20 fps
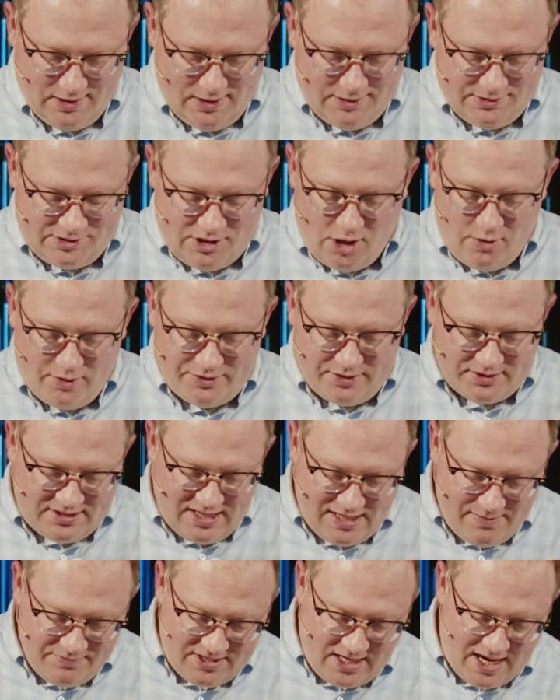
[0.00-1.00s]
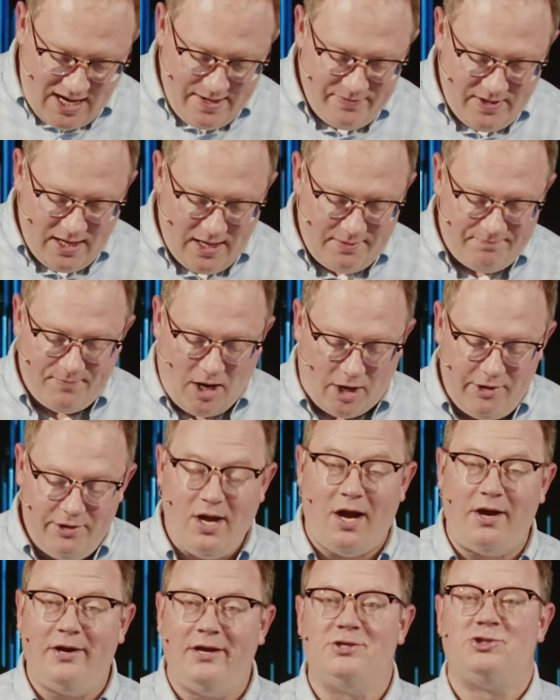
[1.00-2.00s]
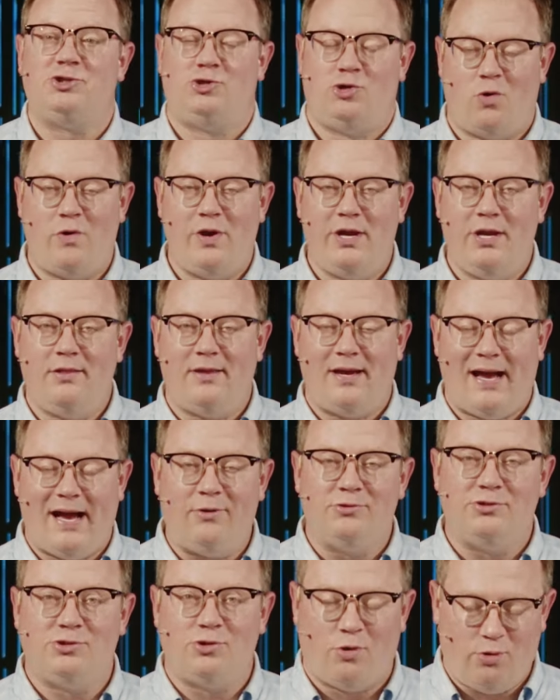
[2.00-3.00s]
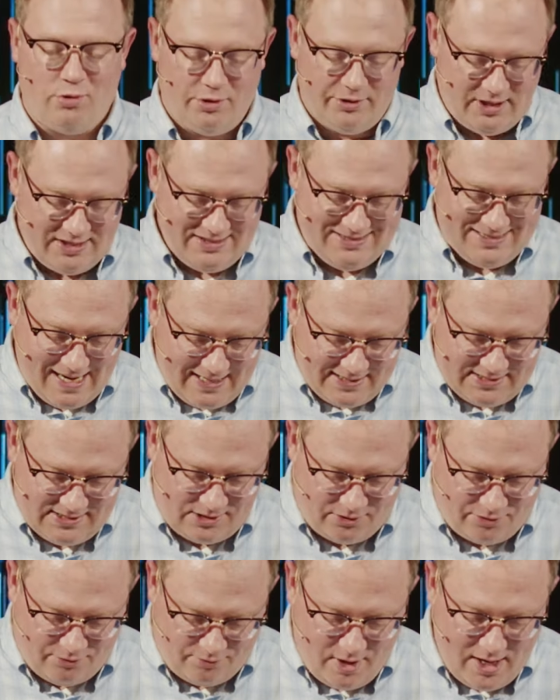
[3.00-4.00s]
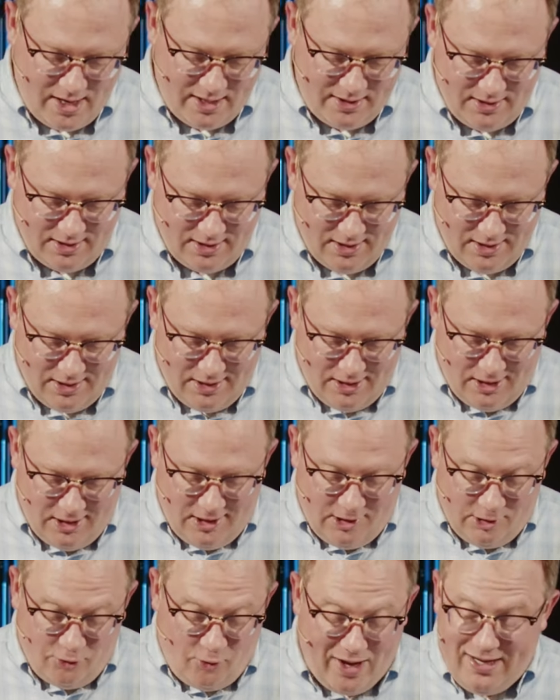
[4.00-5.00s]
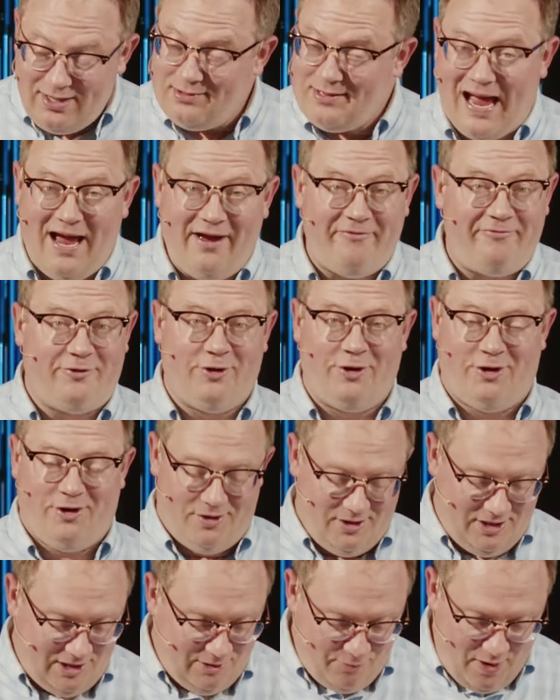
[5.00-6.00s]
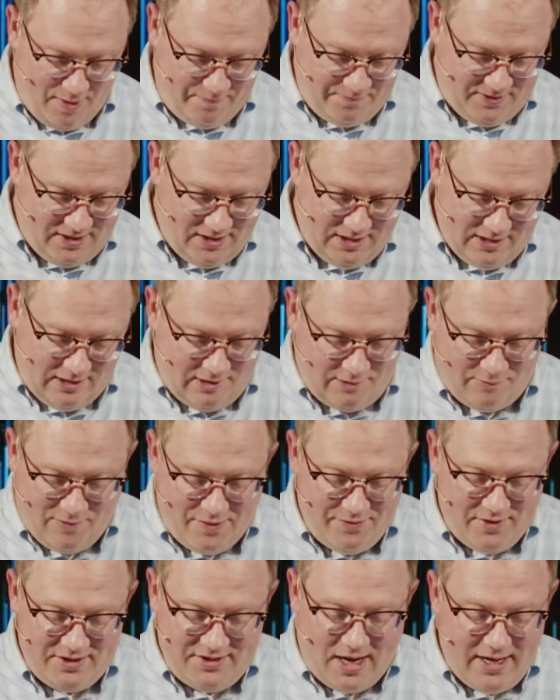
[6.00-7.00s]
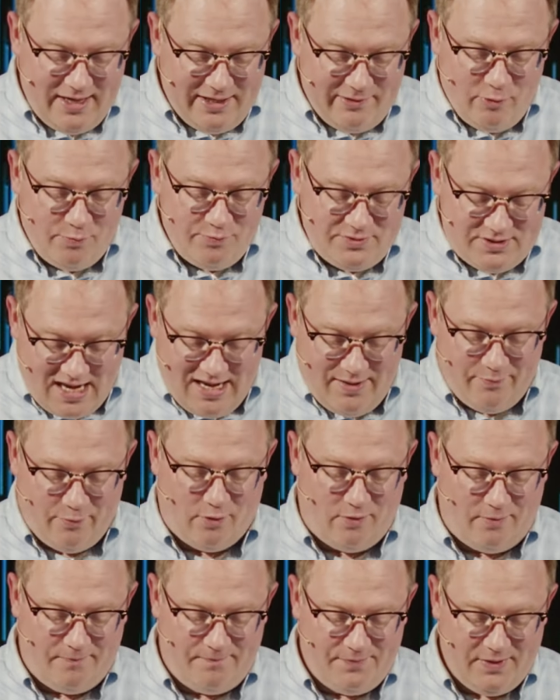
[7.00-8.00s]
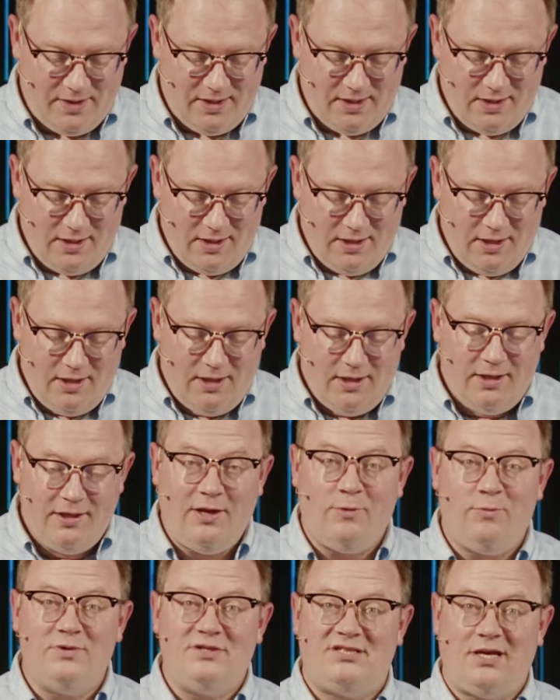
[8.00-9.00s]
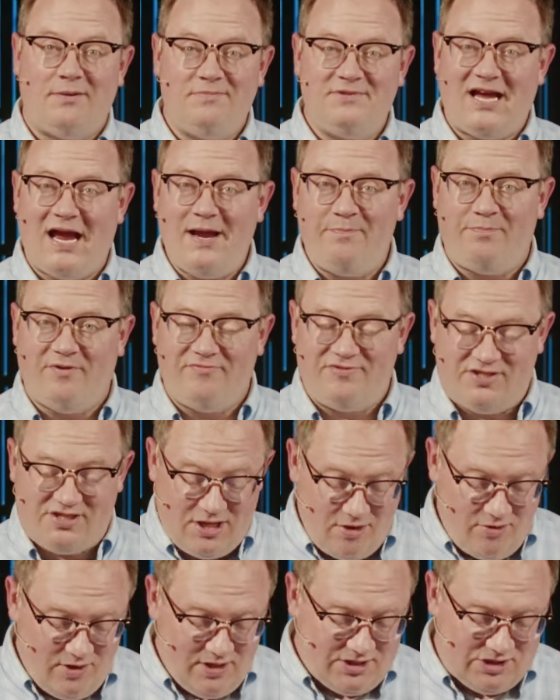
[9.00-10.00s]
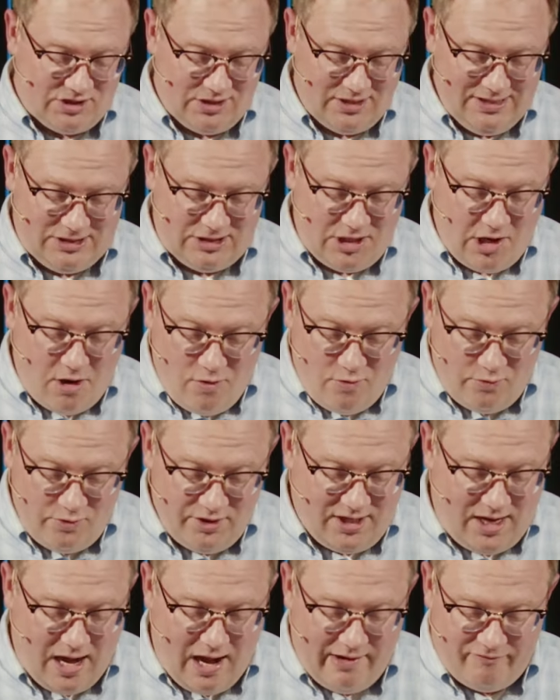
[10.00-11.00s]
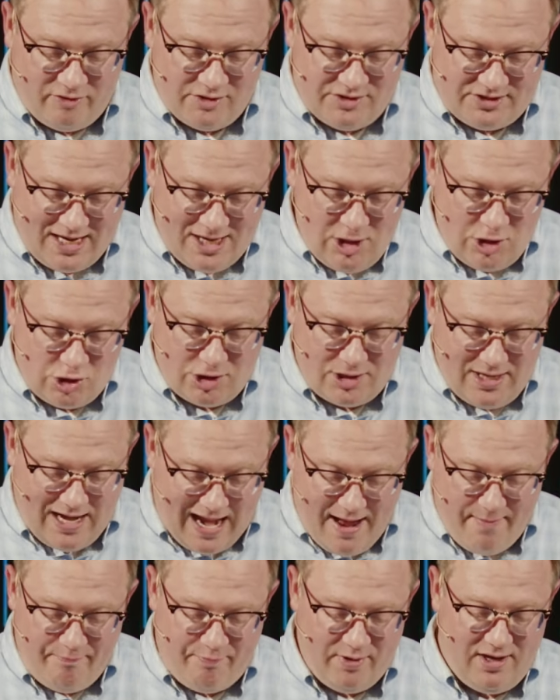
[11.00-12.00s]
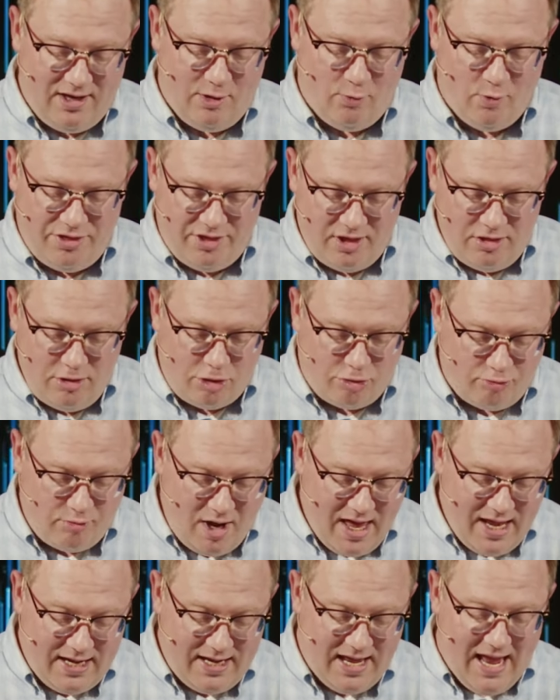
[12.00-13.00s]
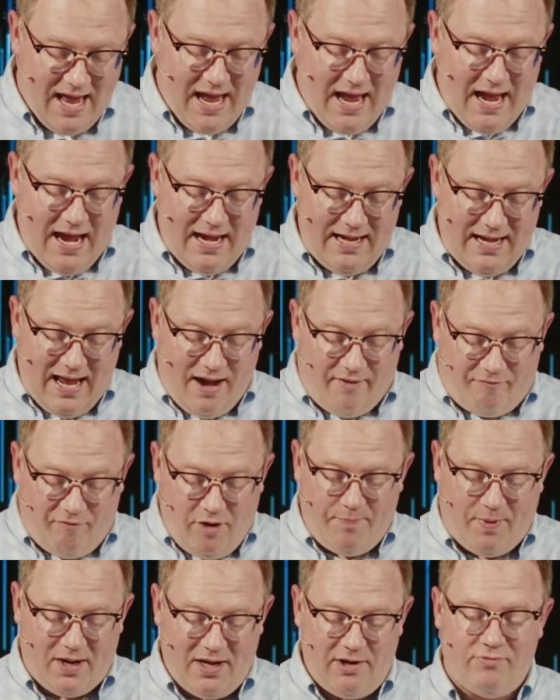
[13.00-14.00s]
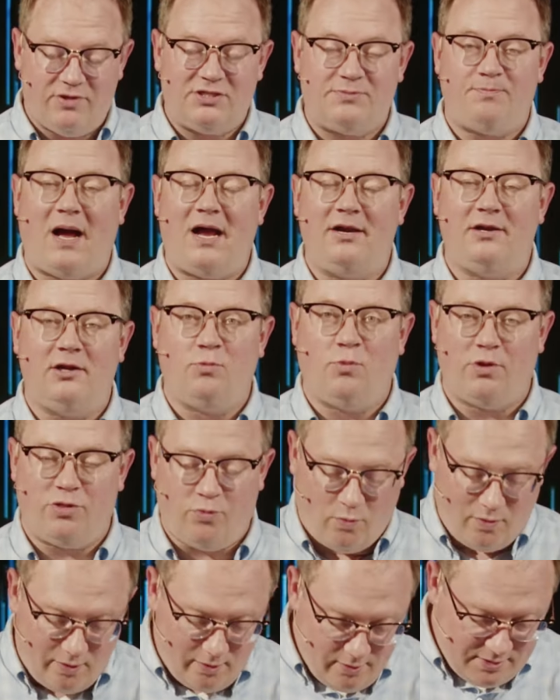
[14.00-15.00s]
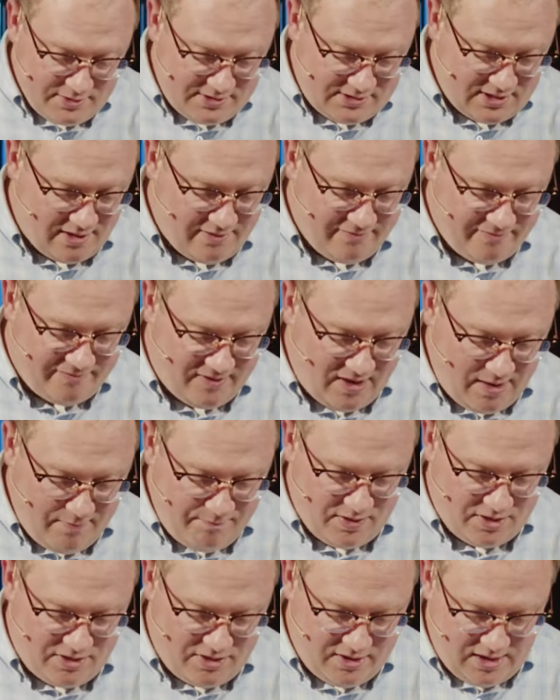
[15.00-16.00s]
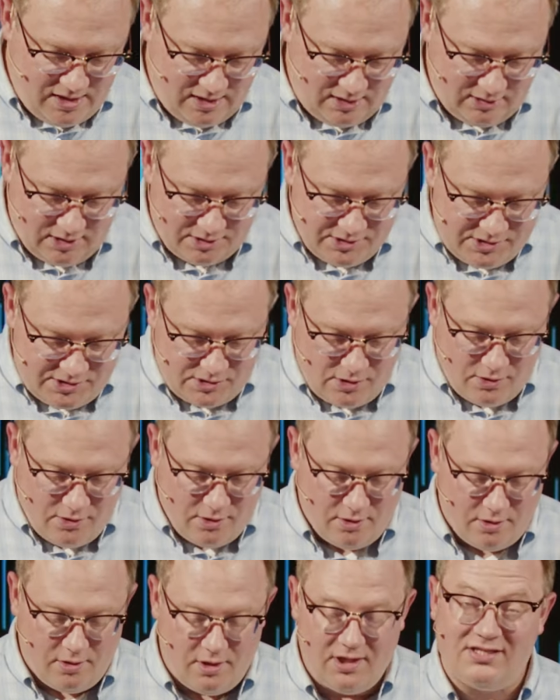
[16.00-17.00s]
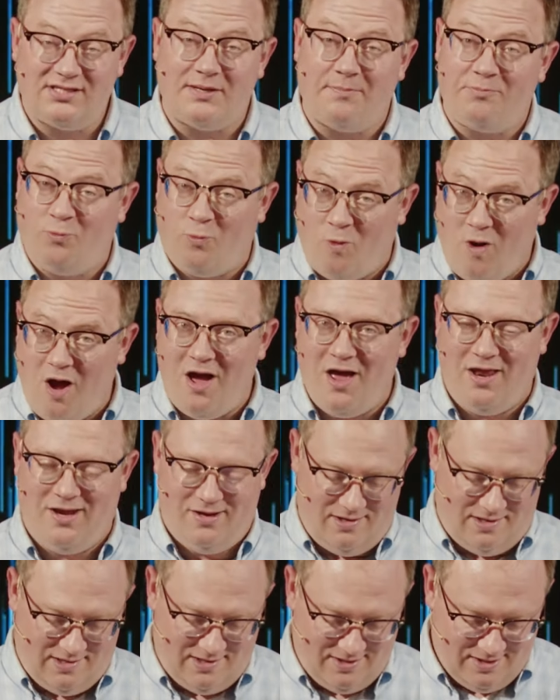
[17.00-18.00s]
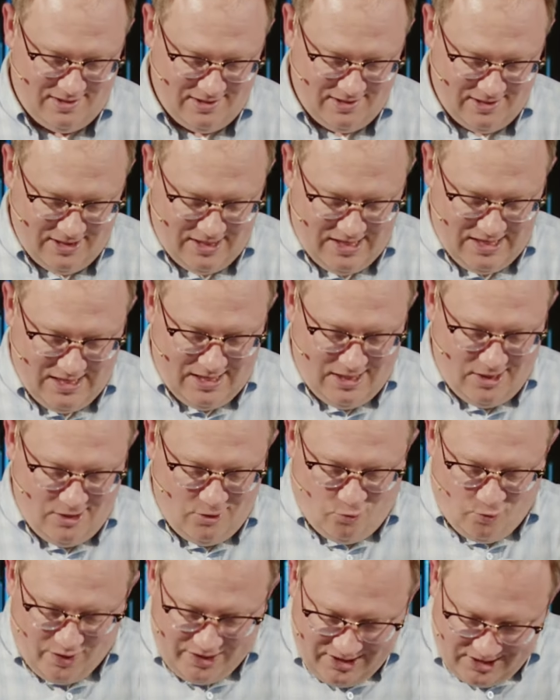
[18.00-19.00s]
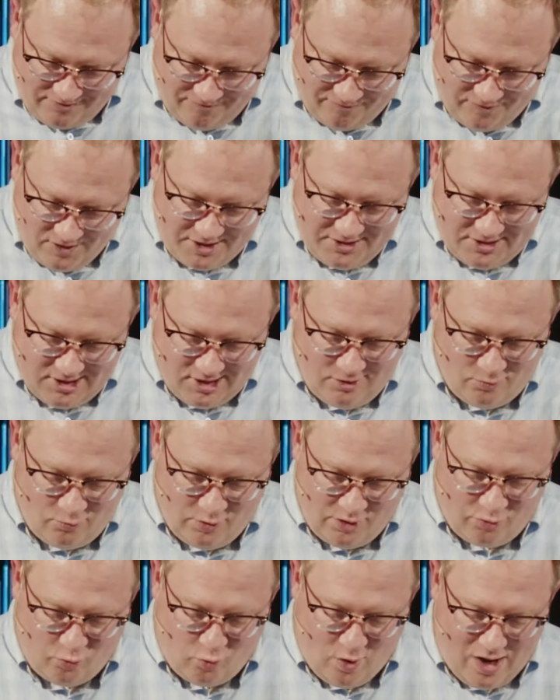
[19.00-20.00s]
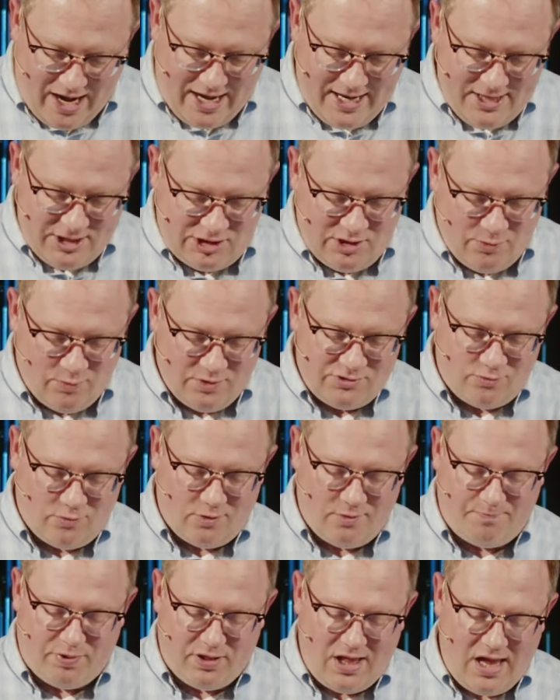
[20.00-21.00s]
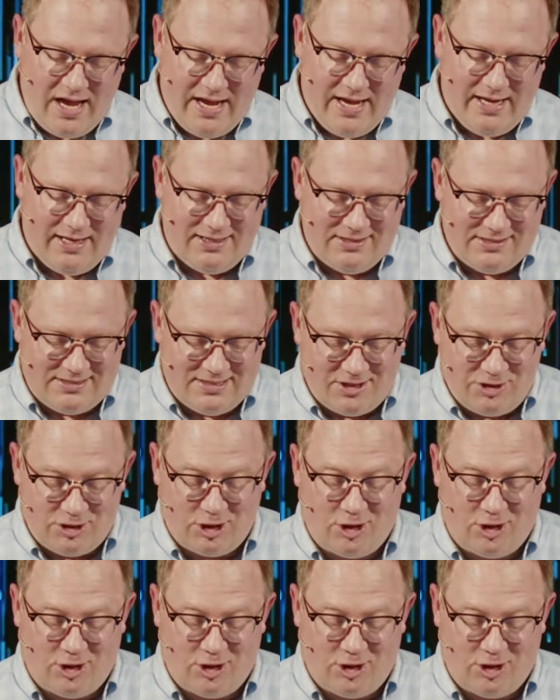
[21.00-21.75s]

So, at the same time that our youngest joined the household text thread, Great laughter erupted around the dining room table. There was some type of seriously toned conversation happening within the thread, and everybody responded with words of empathy and concern, except one. When confronted with why she was replying in such a